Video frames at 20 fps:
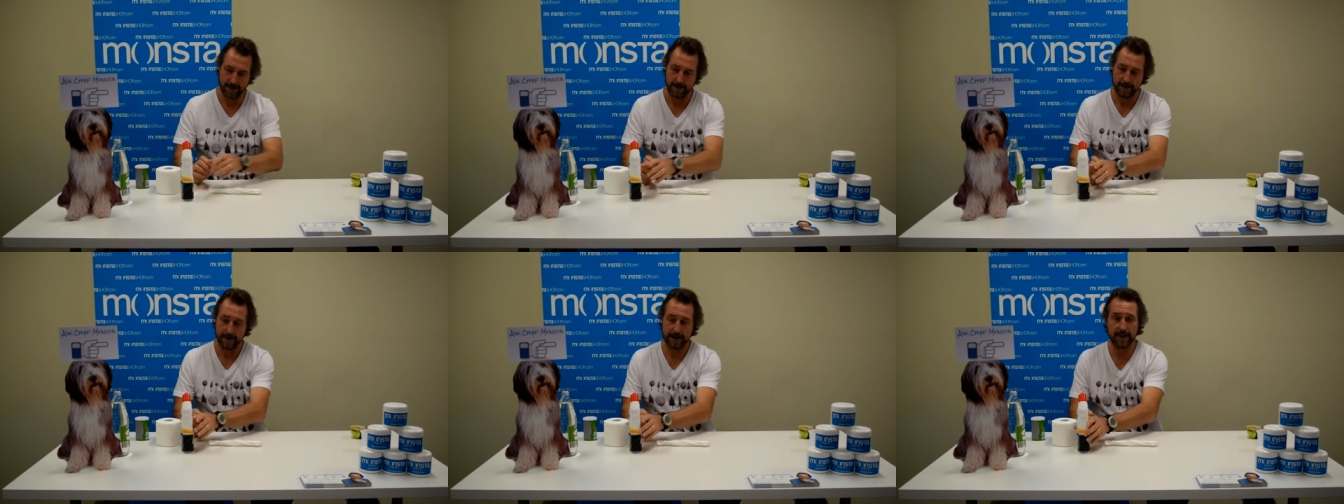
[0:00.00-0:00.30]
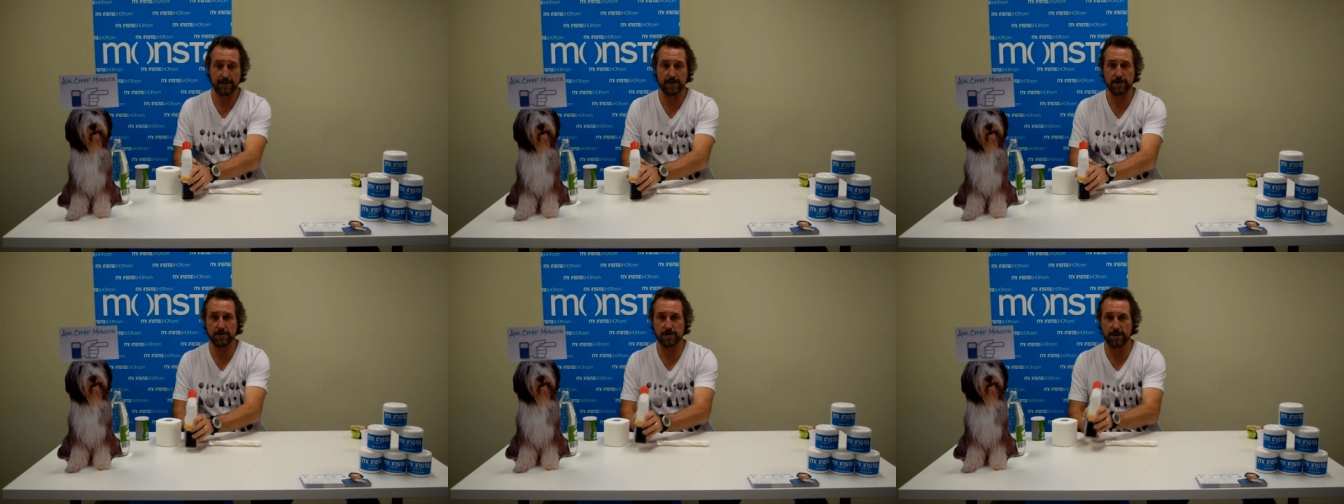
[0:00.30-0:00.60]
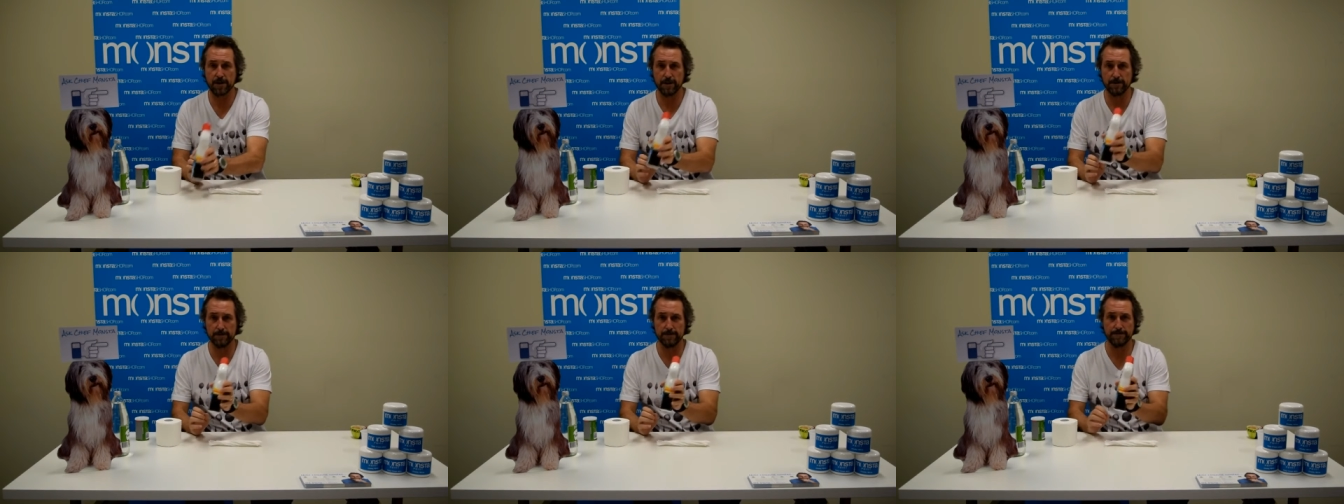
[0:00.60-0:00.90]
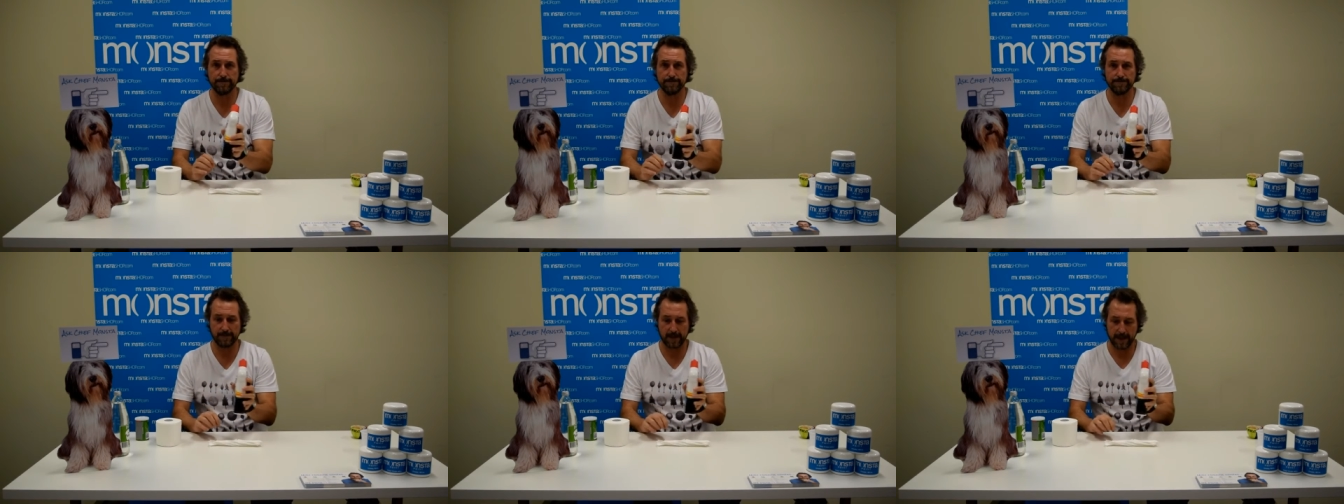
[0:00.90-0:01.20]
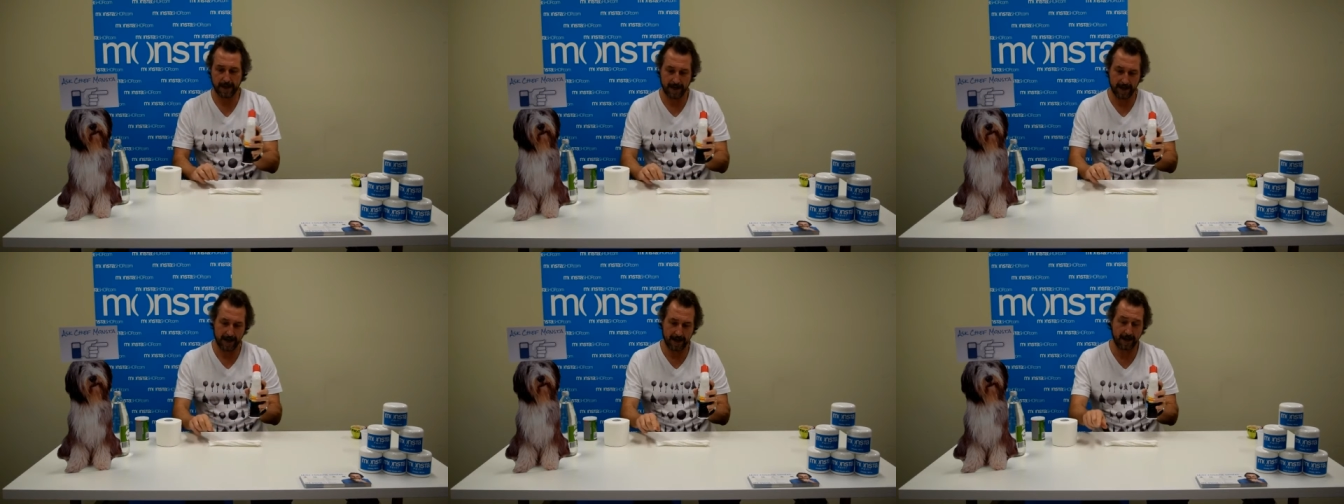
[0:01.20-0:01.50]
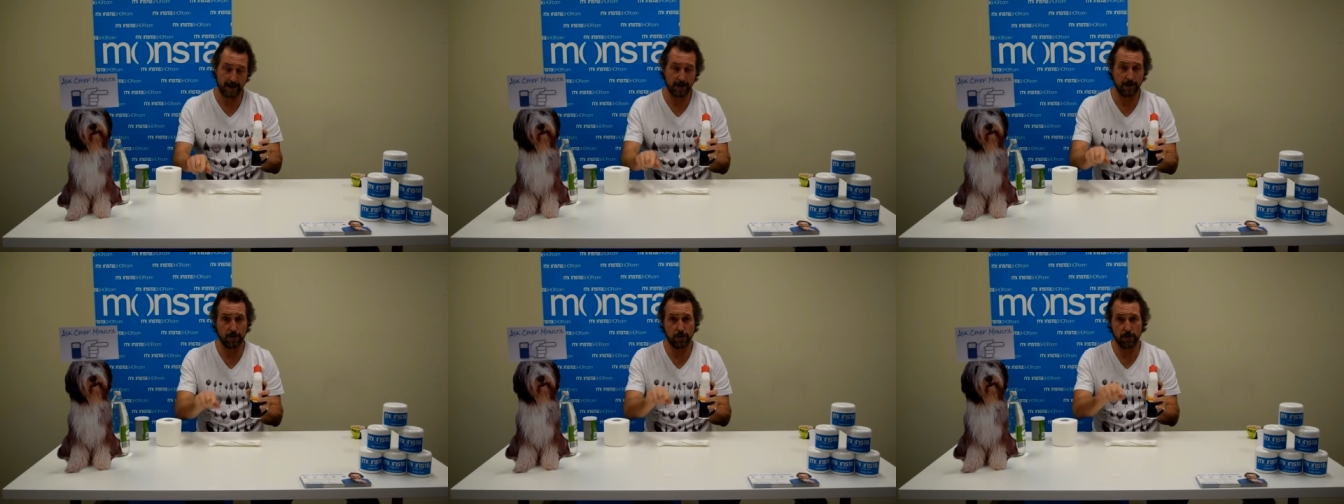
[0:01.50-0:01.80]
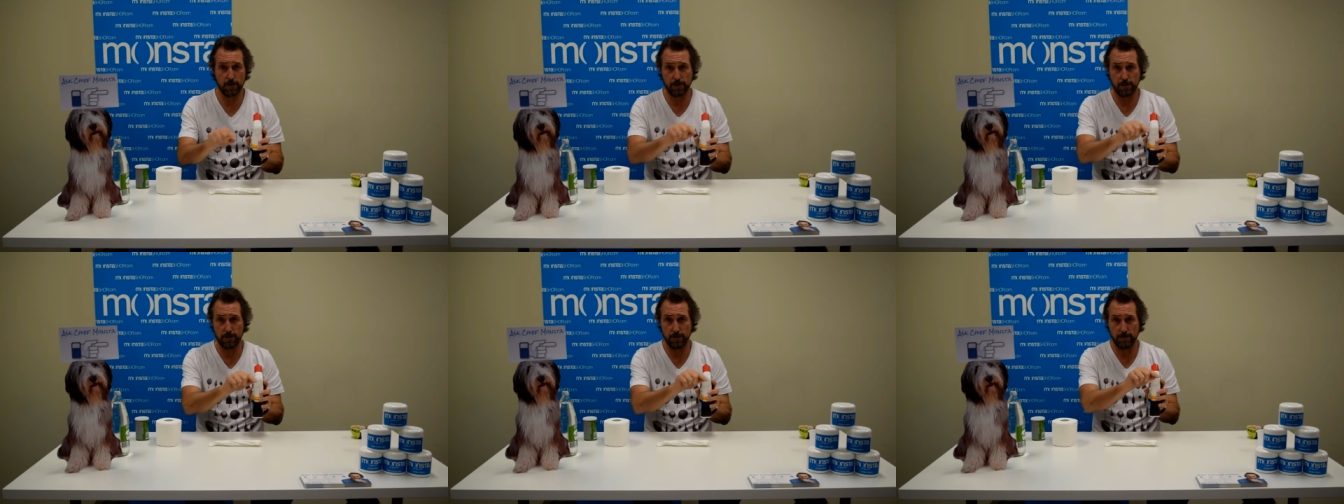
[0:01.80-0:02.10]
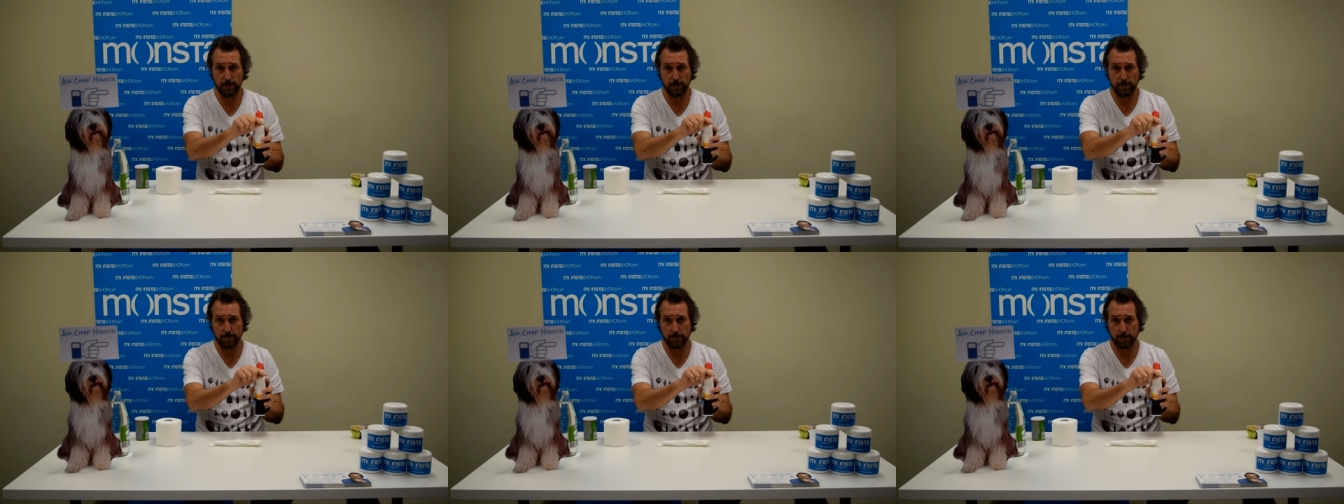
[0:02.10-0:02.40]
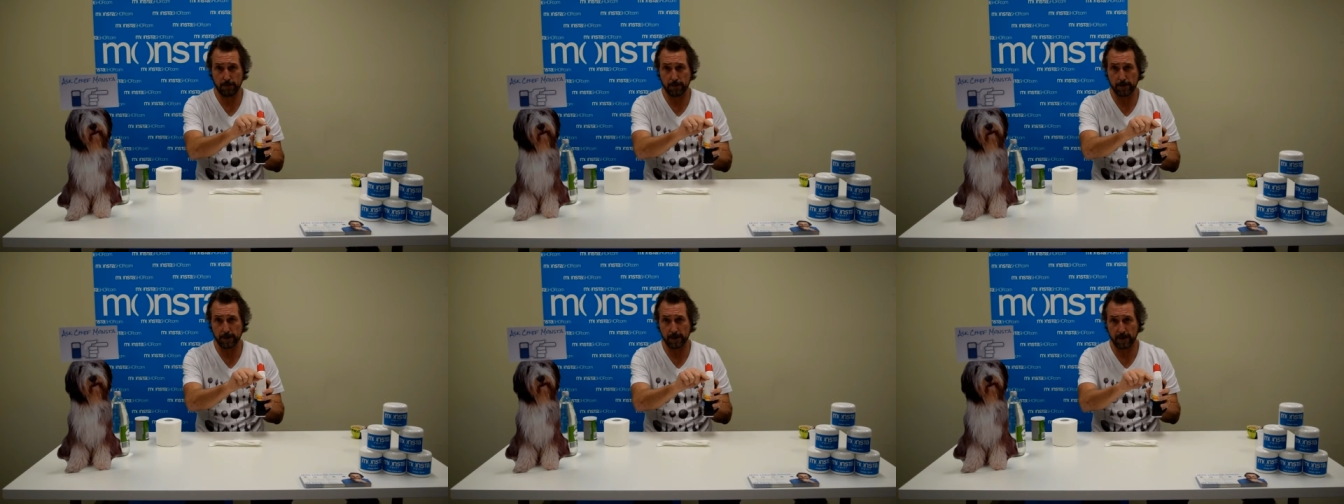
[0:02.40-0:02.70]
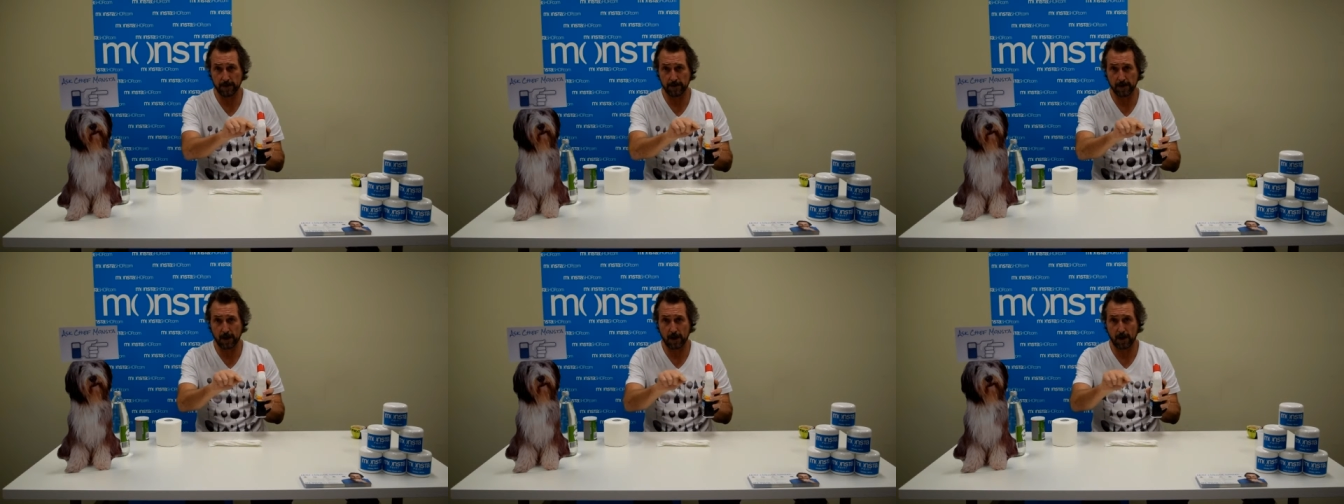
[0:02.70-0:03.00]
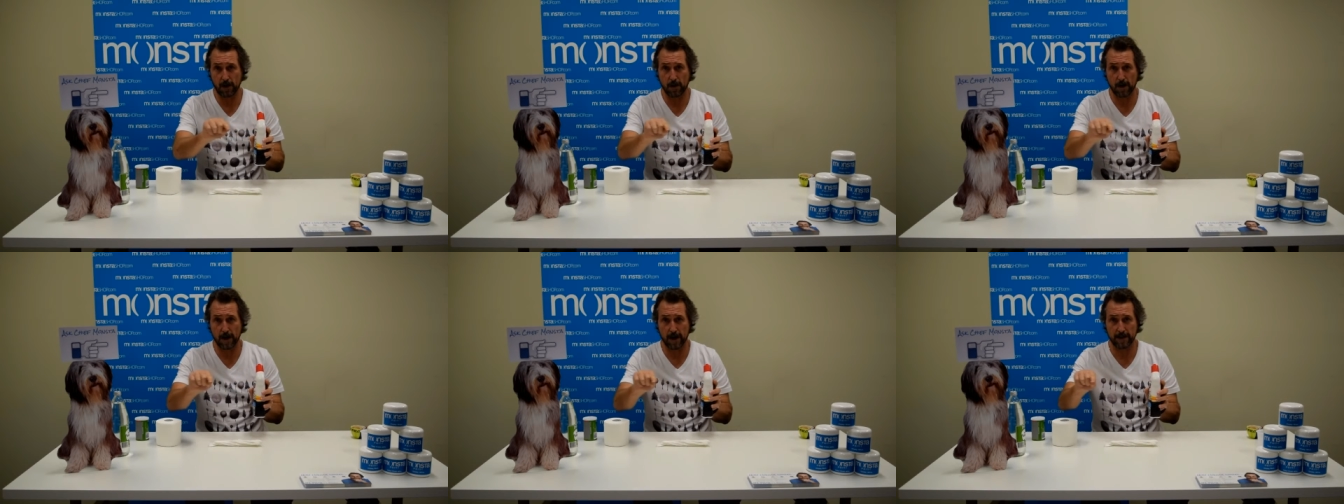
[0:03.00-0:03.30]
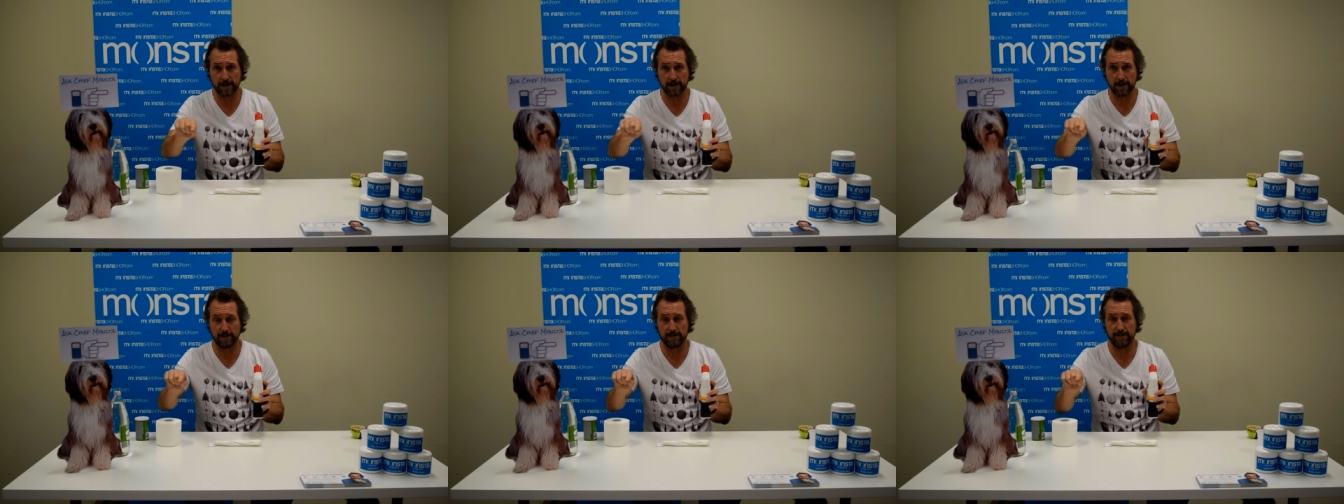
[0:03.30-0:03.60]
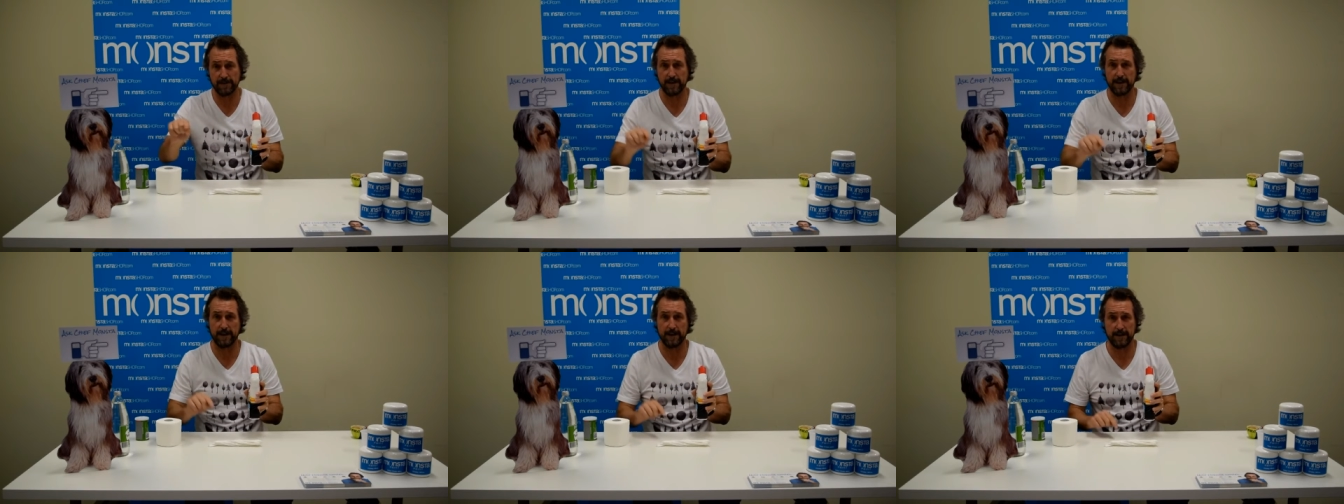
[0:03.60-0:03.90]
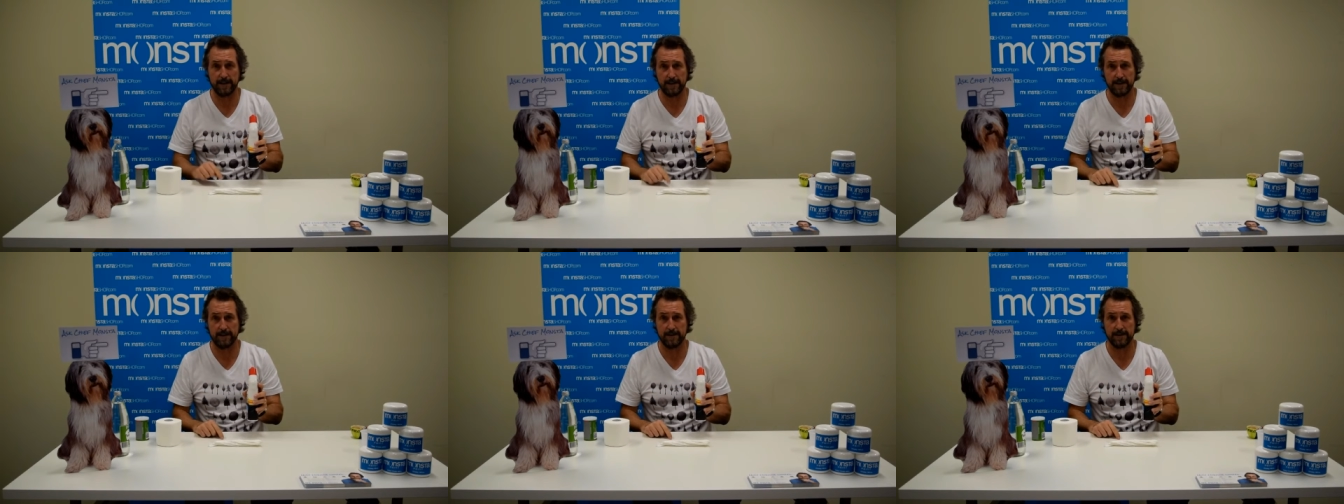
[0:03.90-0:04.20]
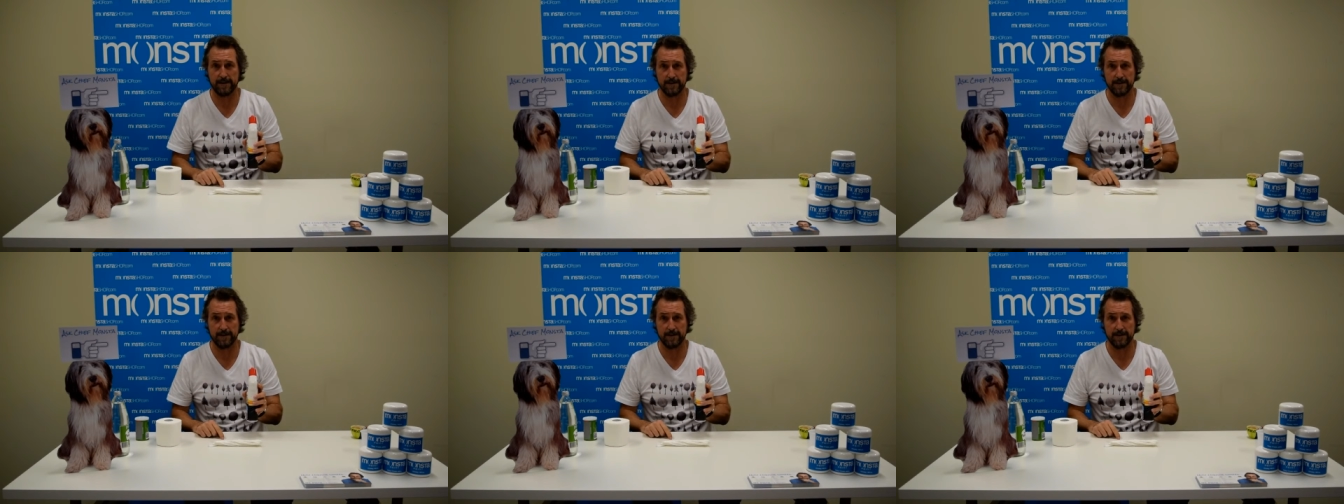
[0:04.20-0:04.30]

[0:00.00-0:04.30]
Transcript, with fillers: You get the gel and you pour it on the line of the